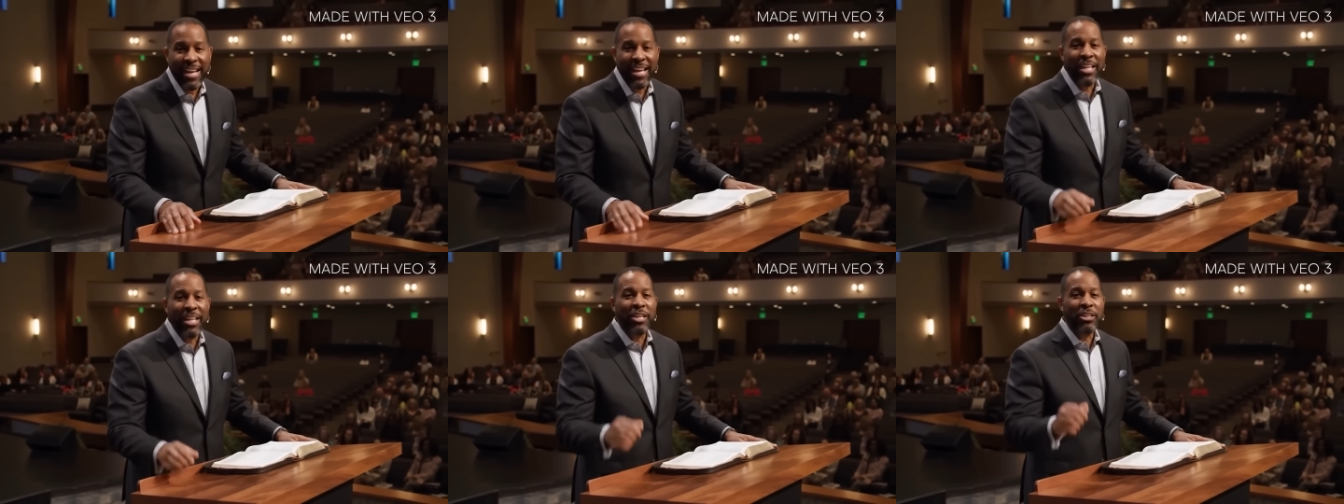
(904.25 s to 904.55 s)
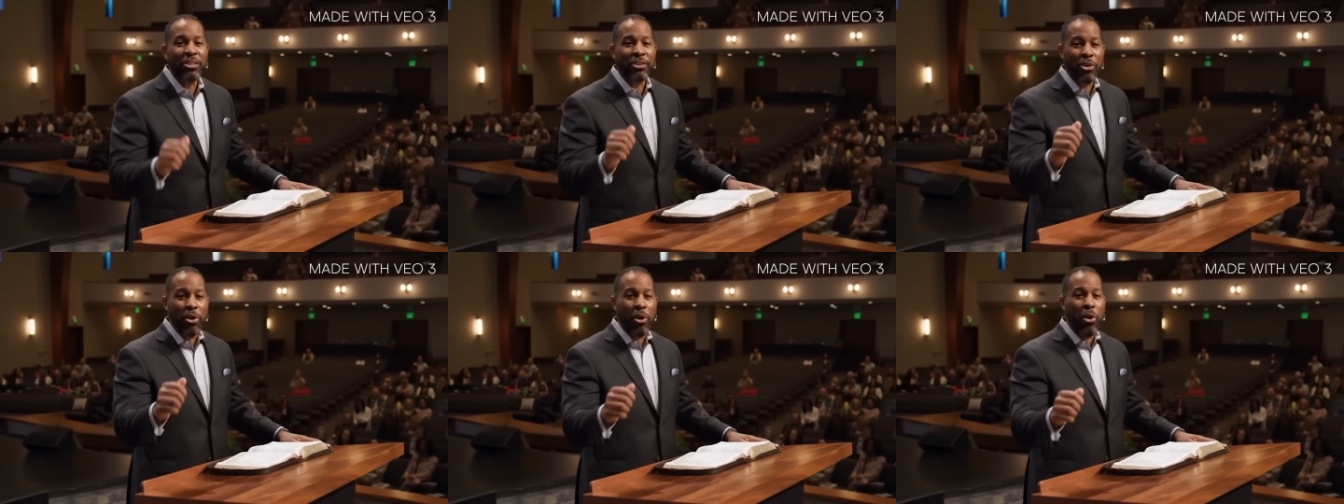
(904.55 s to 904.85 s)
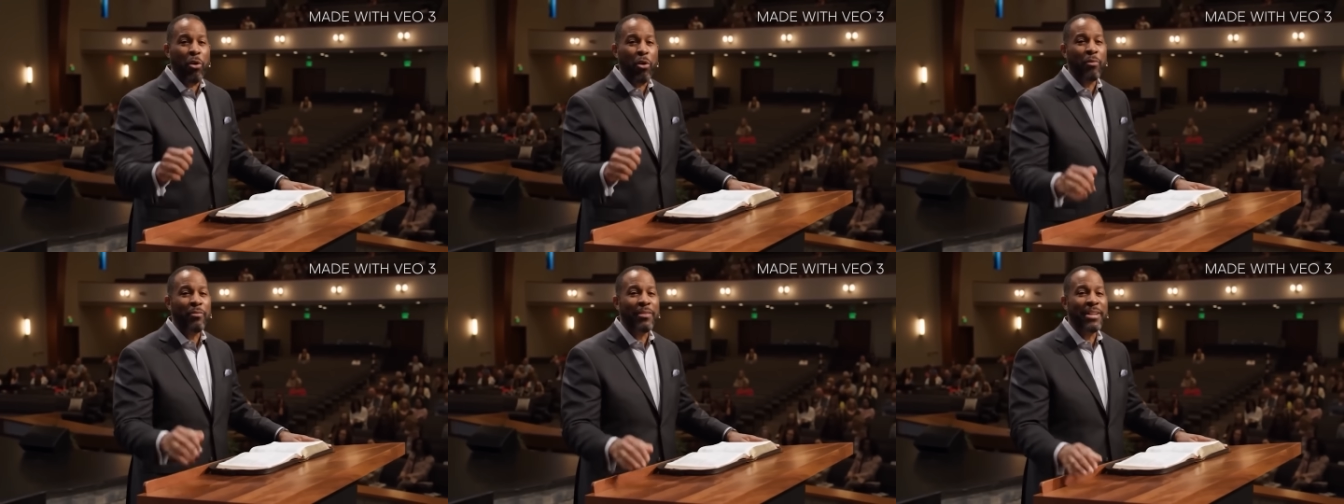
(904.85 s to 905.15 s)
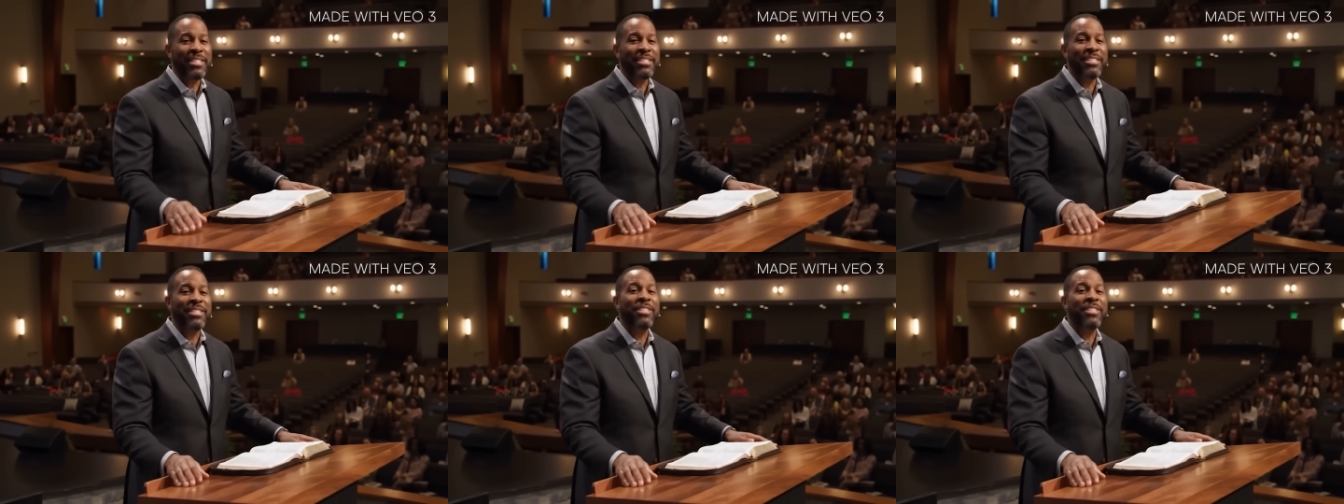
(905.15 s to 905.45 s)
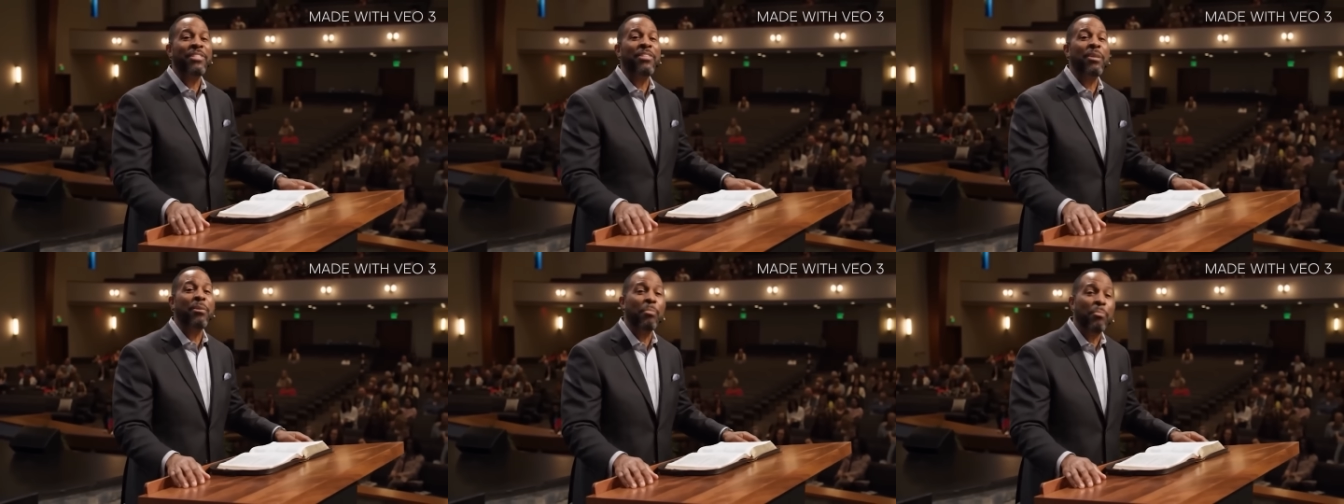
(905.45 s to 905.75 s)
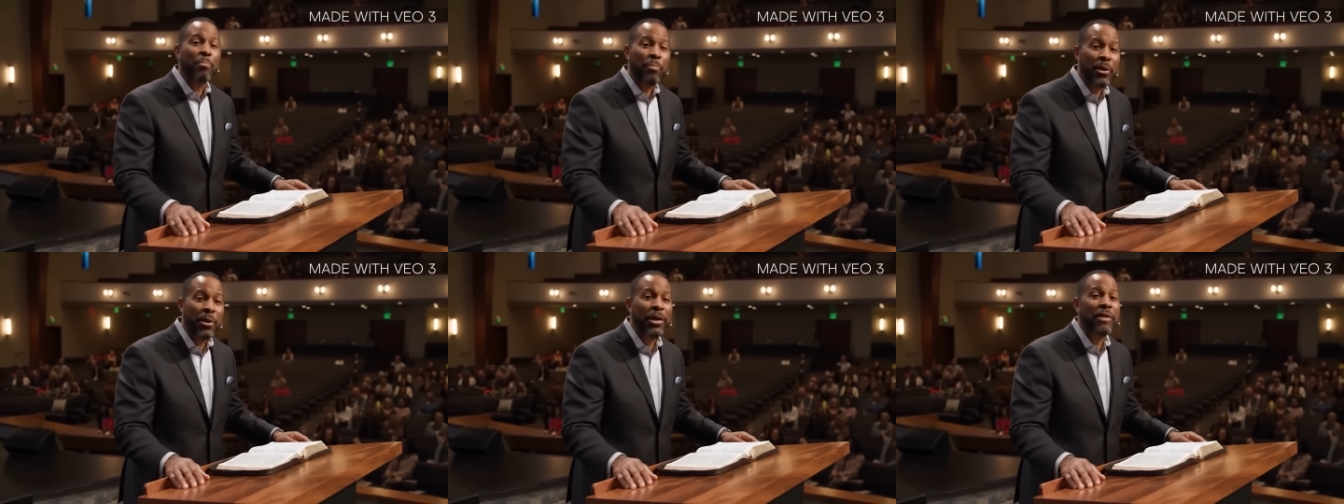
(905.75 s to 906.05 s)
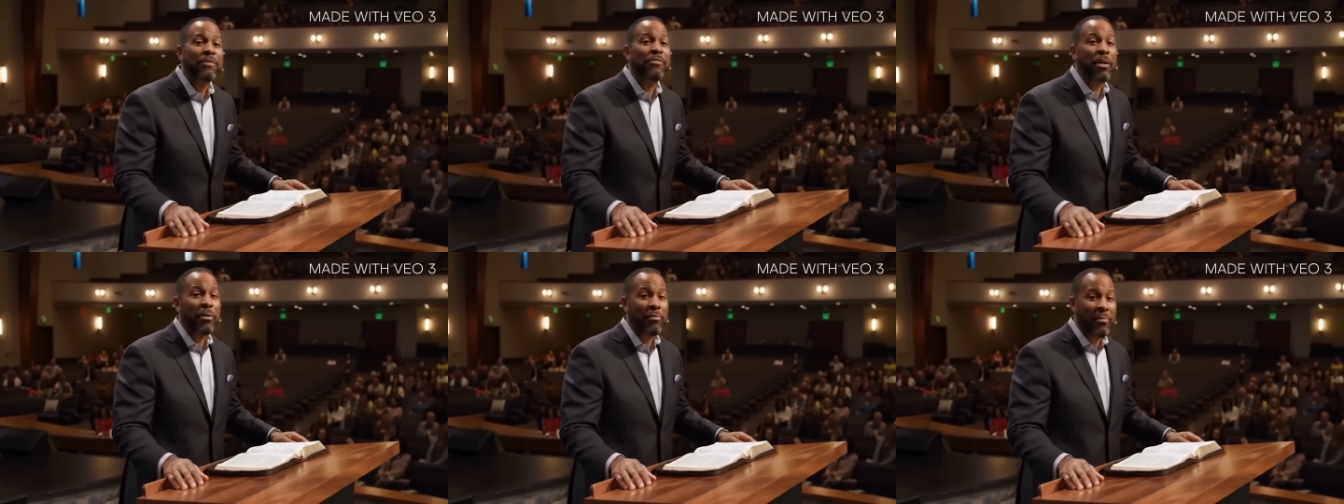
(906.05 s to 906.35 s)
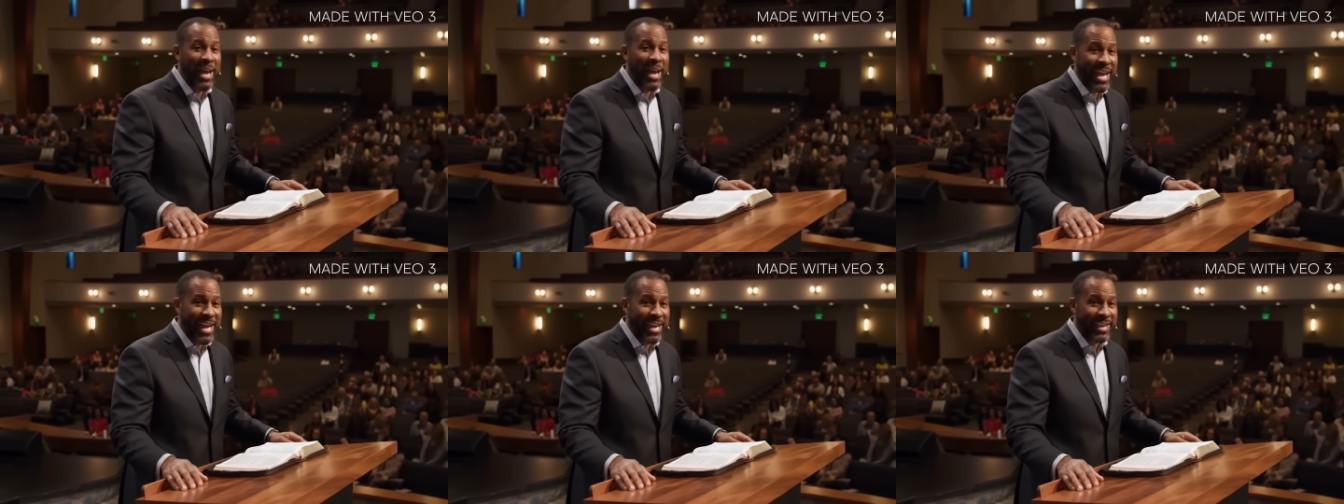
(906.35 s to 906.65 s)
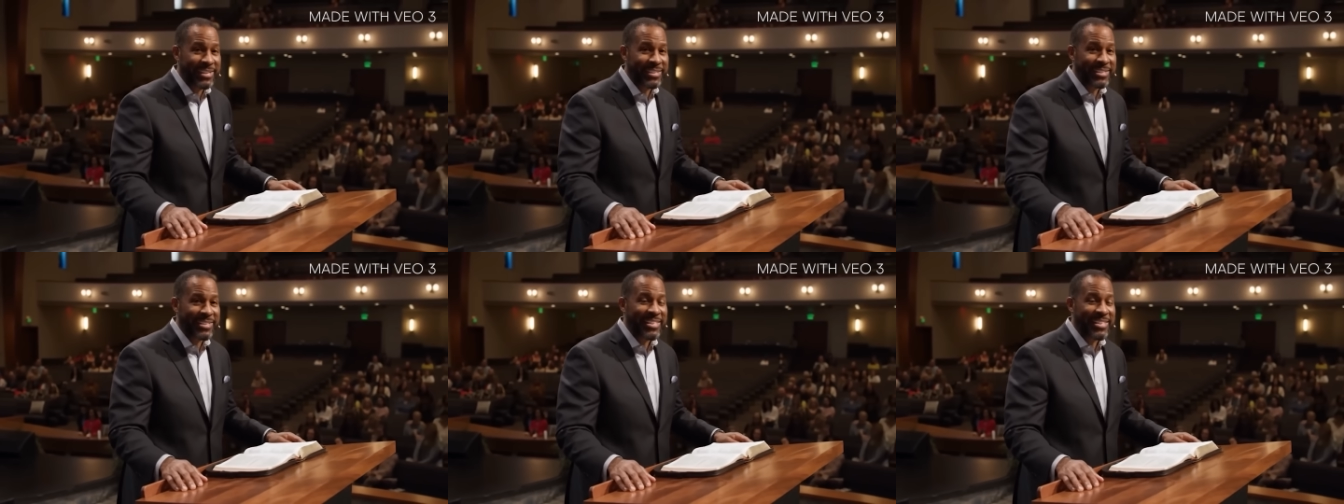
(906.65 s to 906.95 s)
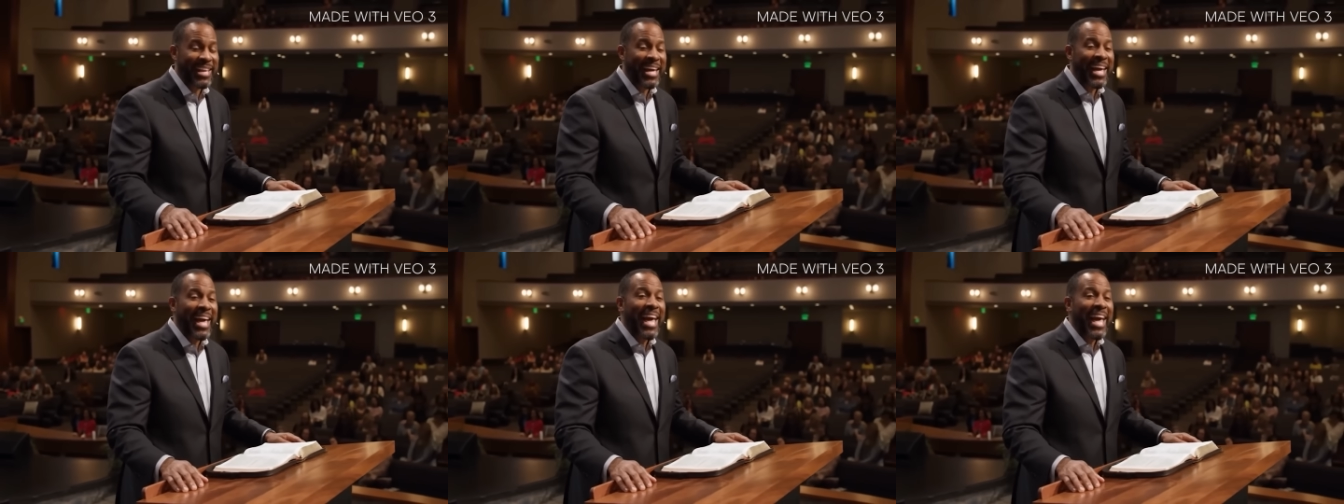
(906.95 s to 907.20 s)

Catoris, the Book of Commands.